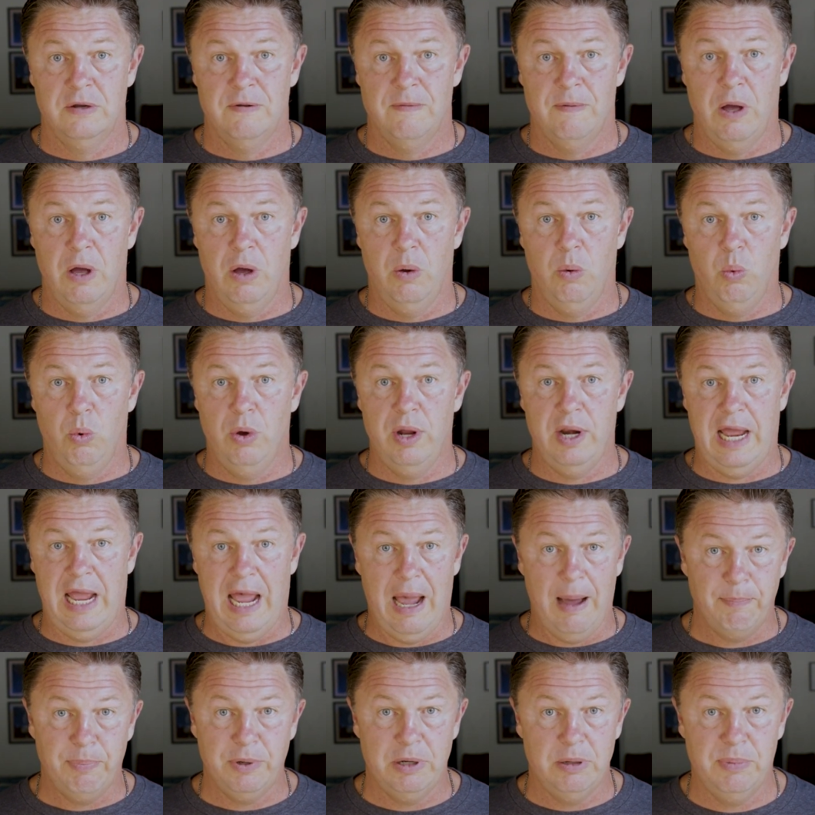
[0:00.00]
One
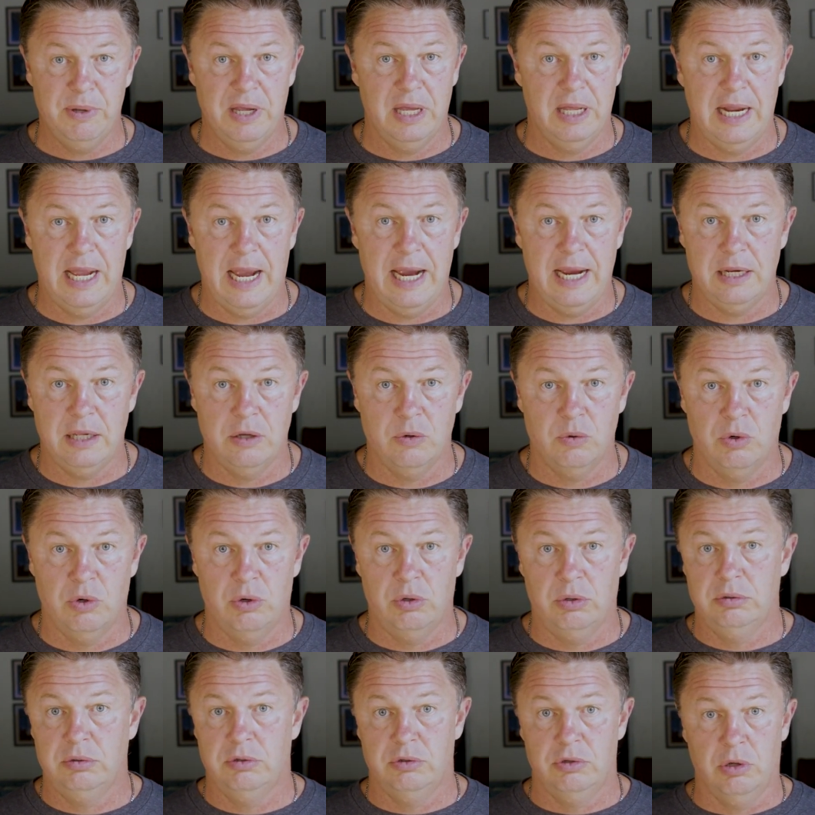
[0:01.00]
happened to be an
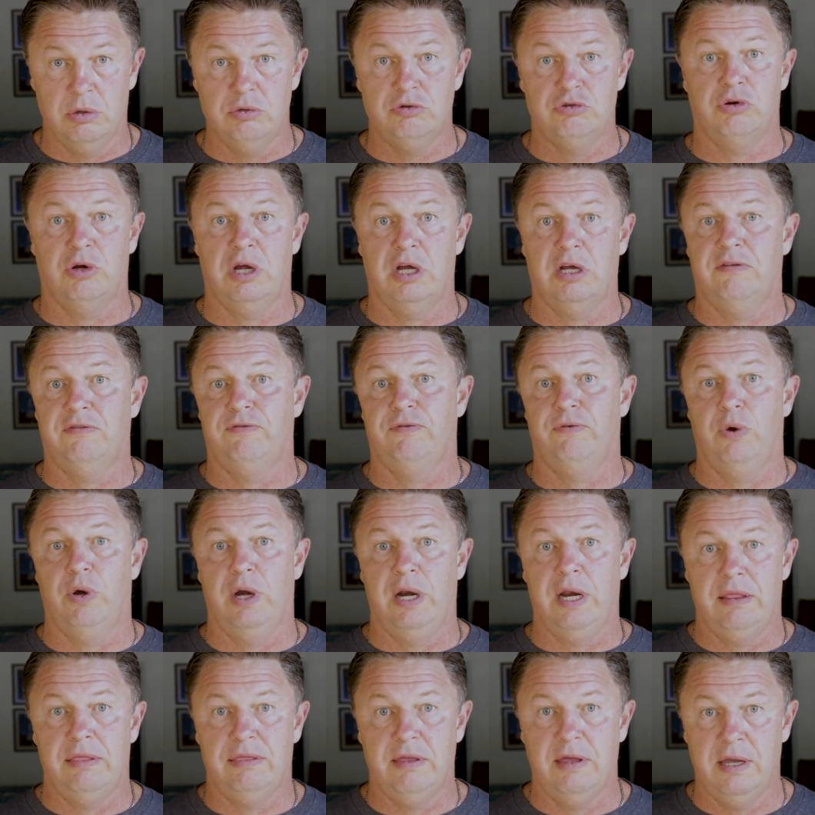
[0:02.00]
80-year-old, no drugs for
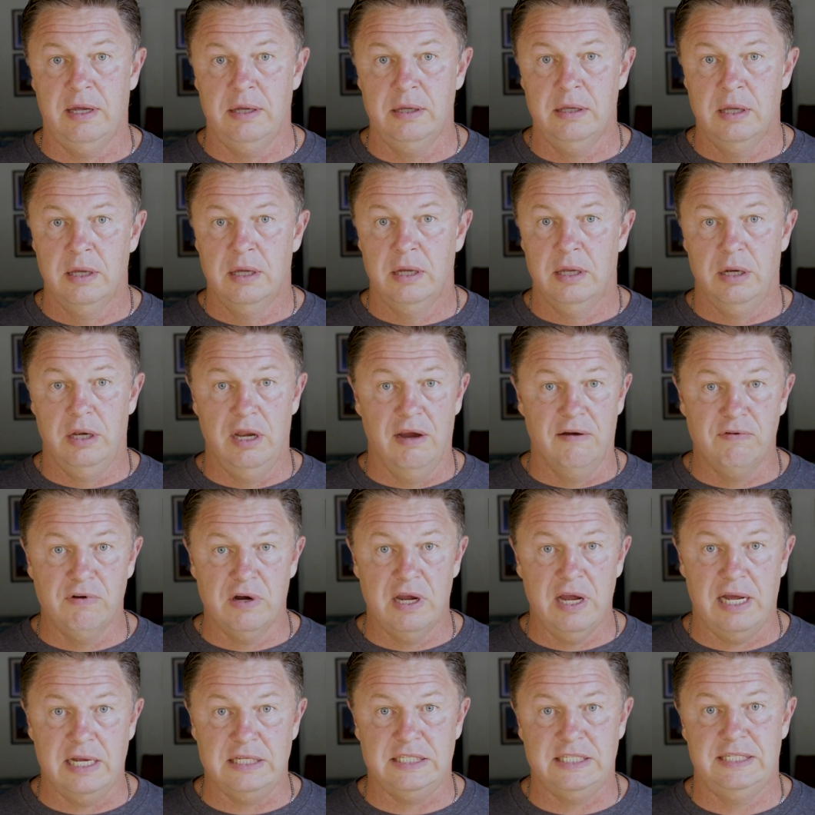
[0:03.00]
anything, never
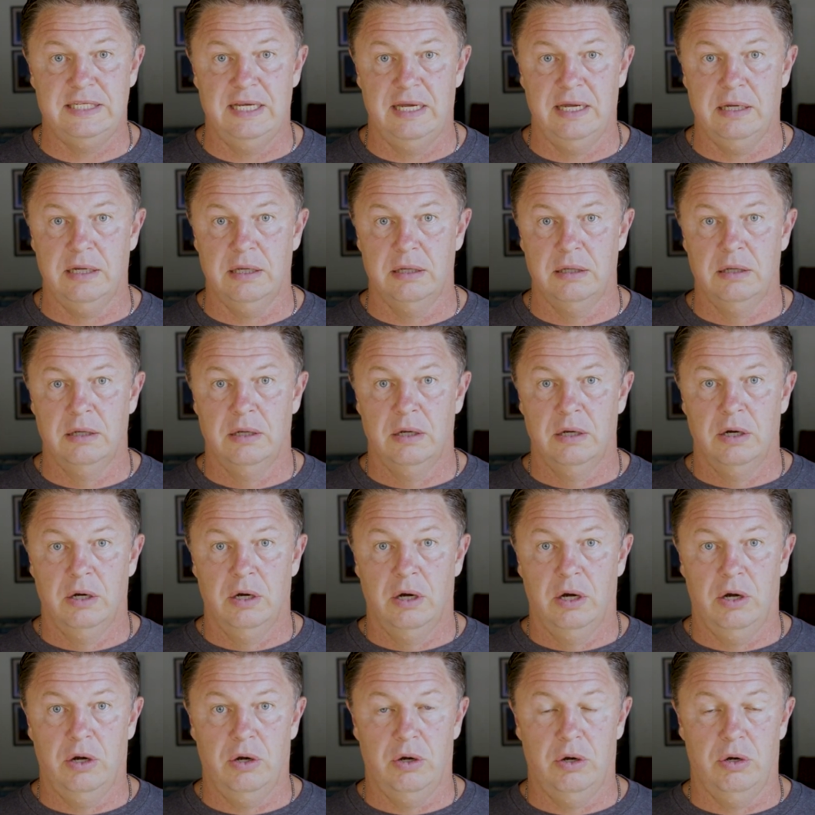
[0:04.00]
got sick.
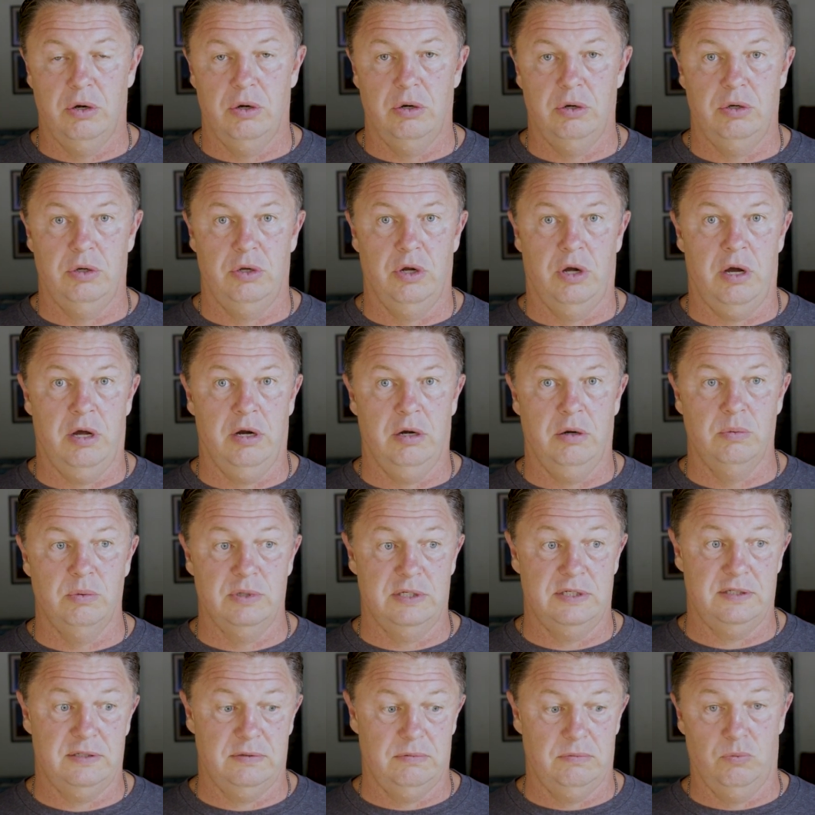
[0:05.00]
Her daughter
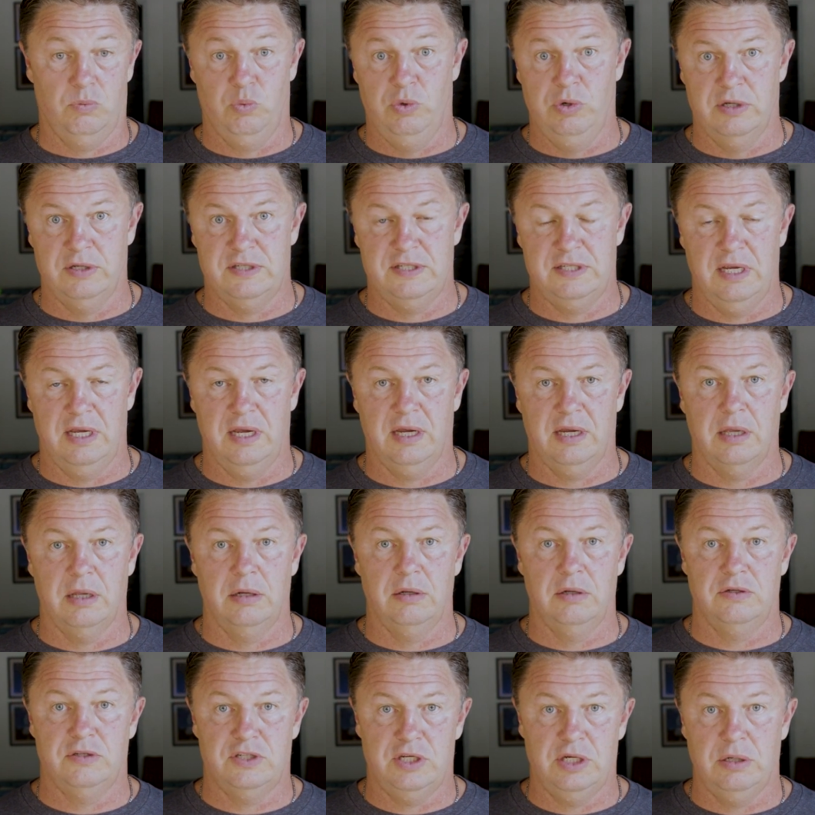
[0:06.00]
was real sick,
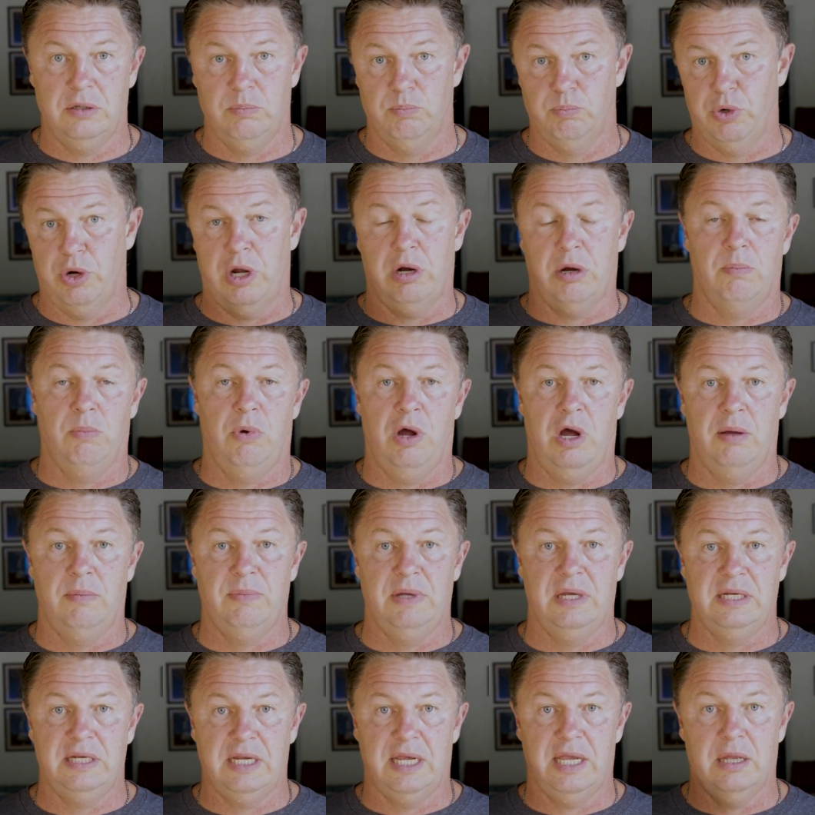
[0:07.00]
and she brought her mom
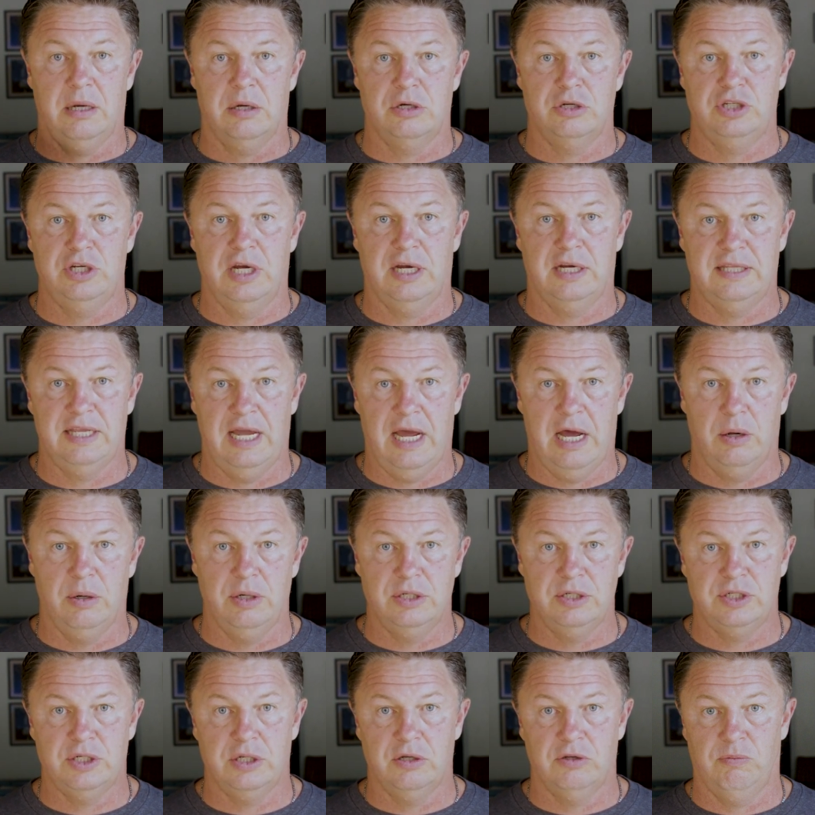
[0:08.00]
in to get her checked out.
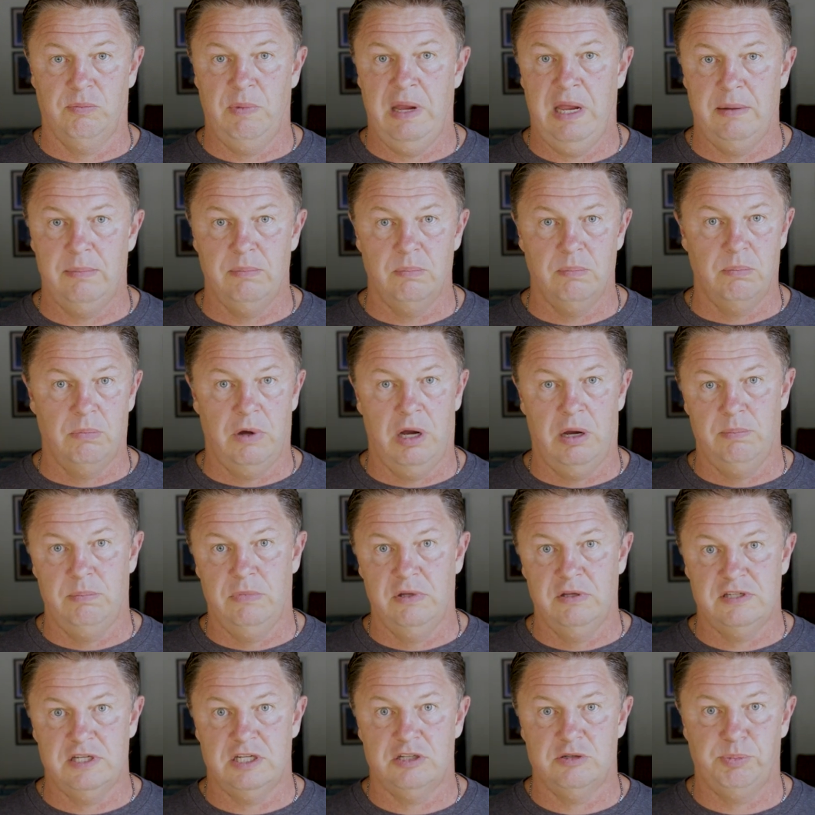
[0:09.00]
And she goes, man, Mom,
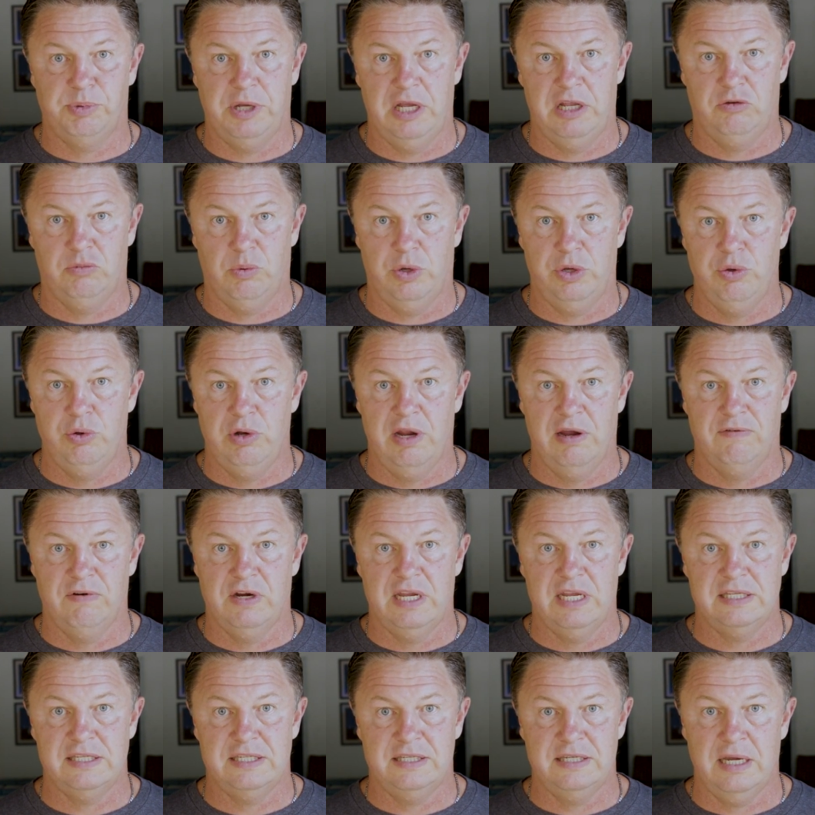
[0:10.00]
this explains why you never
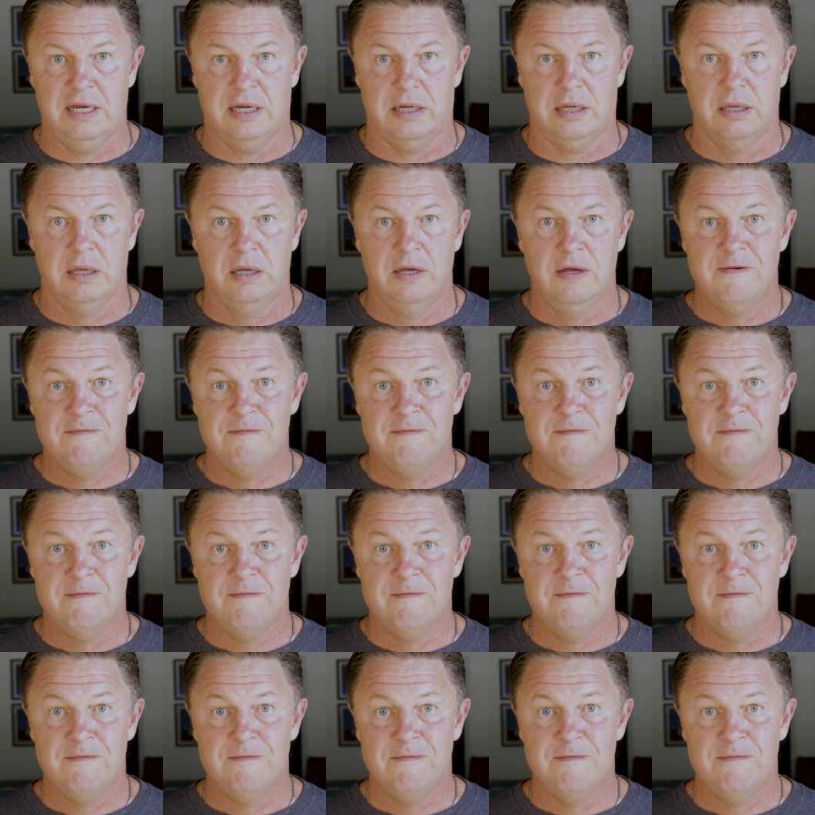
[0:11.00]
get sick.